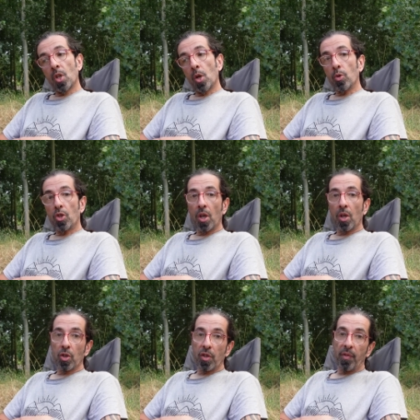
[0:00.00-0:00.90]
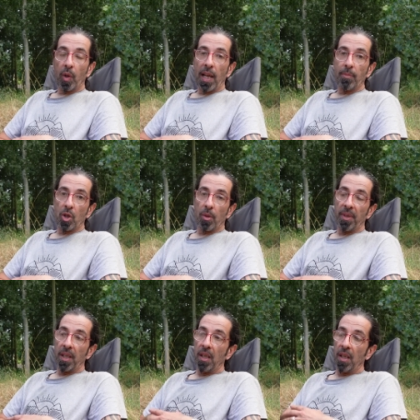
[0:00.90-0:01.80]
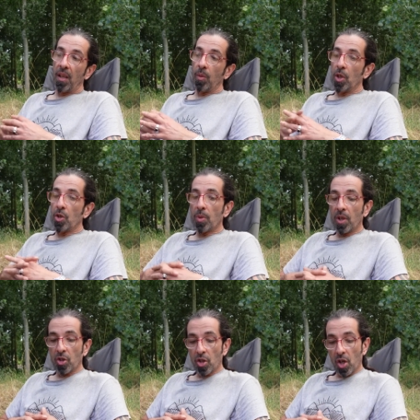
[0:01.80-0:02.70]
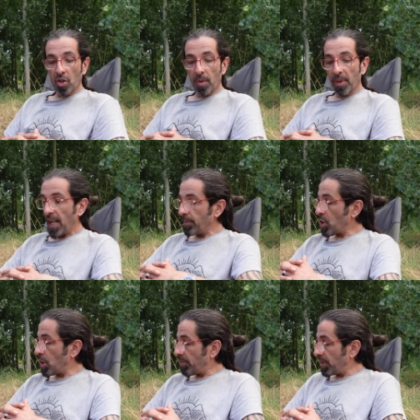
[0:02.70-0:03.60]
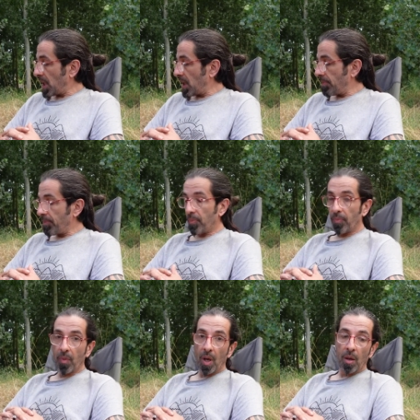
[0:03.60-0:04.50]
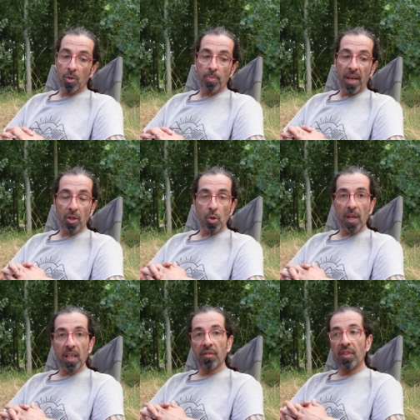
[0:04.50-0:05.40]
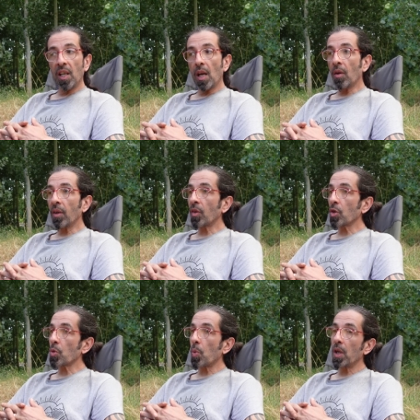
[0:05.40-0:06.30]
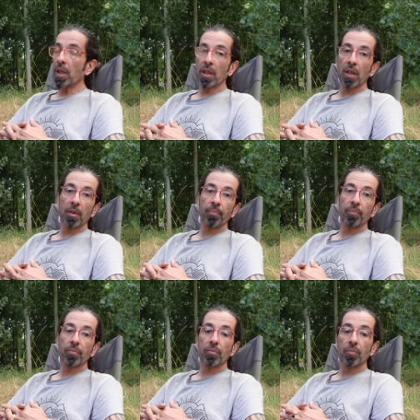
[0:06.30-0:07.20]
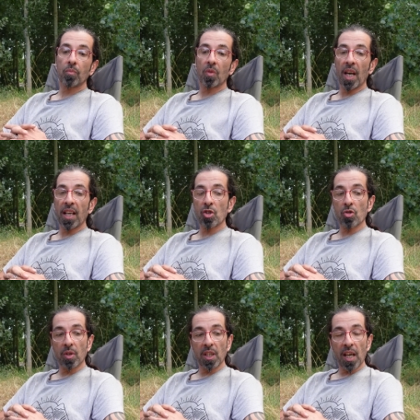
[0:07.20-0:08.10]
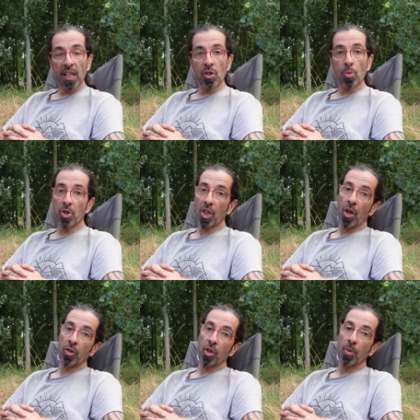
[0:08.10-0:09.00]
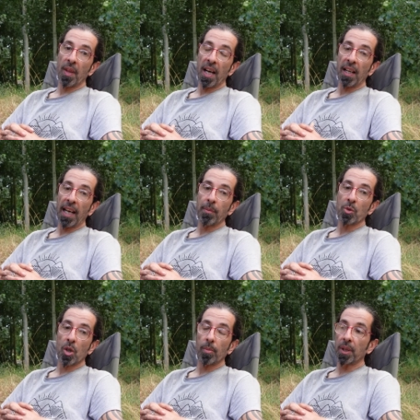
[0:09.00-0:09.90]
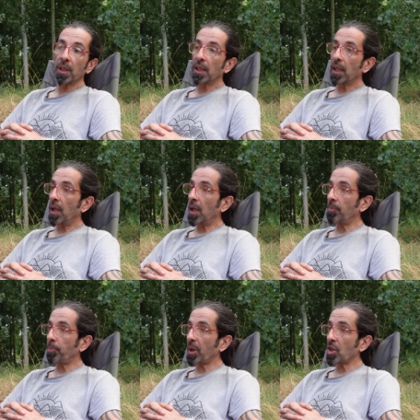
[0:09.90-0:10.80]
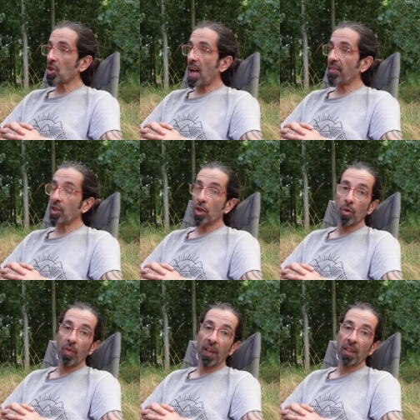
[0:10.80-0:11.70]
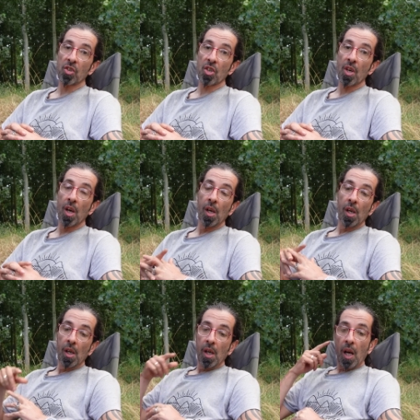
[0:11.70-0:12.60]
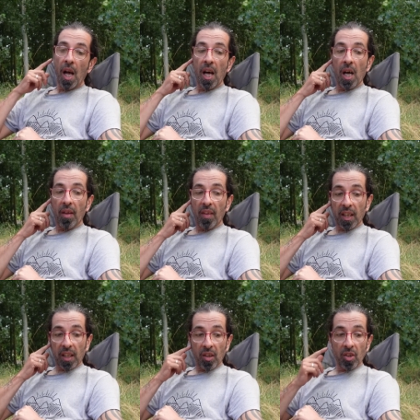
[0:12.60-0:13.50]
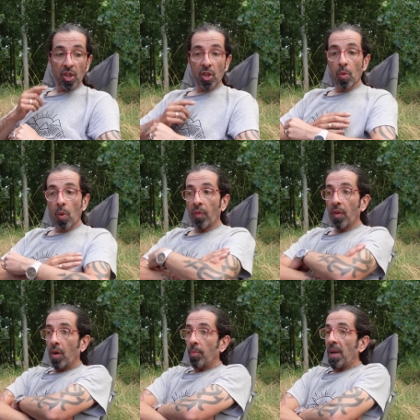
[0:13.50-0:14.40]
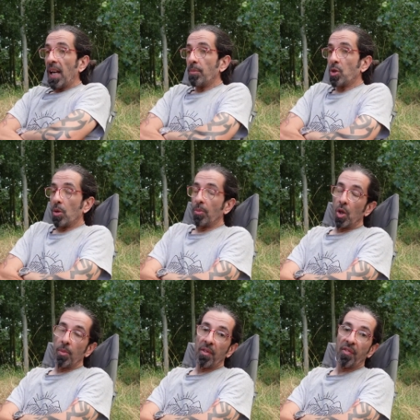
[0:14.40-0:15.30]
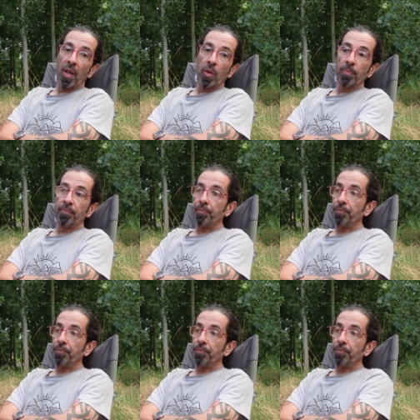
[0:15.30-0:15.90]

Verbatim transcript: no charger for laptop, and in other words, I can't charge up the laptop. I was about to edit a video and I've got to work the next 3 days, which I can't do without a laptop, because I have to do things that I can only do on my laptop, not on my phone.